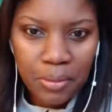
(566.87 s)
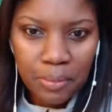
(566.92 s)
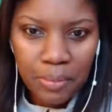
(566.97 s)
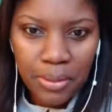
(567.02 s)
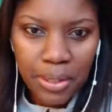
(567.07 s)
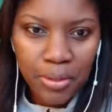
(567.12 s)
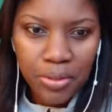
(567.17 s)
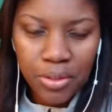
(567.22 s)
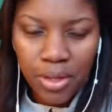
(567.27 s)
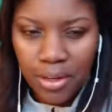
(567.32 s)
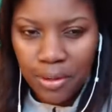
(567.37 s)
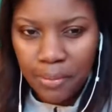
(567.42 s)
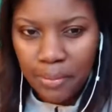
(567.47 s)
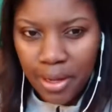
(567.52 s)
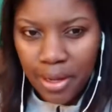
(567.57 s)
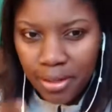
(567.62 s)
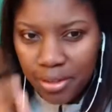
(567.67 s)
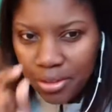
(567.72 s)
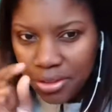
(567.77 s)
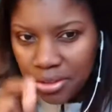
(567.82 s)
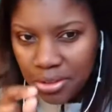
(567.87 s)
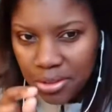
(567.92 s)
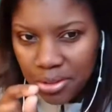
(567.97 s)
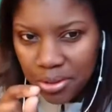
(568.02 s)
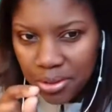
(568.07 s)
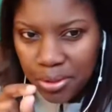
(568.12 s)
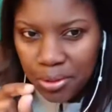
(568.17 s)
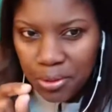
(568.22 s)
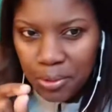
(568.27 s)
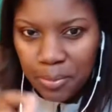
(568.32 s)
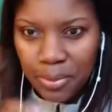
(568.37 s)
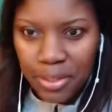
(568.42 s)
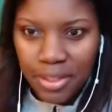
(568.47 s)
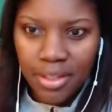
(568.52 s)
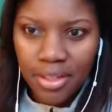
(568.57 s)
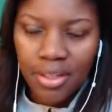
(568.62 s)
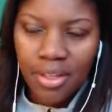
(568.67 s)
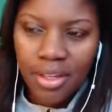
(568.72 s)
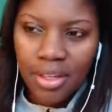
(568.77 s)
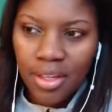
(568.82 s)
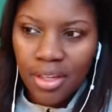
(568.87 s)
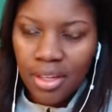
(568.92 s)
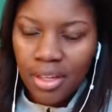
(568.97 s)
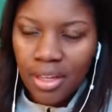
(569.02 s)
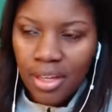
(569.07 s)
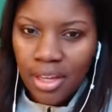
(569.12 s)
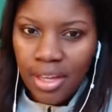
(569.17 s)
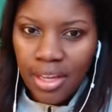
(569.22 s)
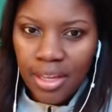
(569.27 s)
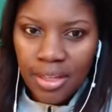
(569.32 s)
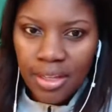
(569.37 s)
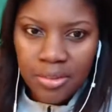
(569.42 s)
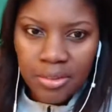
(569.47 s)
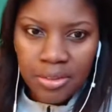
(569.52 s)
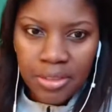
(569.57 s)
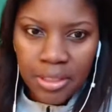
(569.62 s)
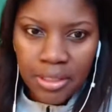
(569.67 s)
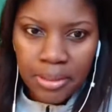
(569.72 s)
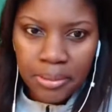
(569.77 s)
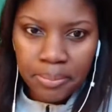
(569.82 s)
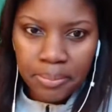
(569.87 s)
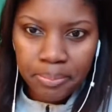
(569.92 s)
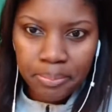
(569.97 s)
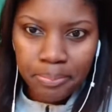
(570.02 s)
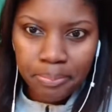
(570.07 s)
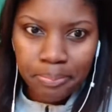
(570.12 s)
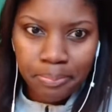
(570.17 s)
but I'll talk about it just a little bit, and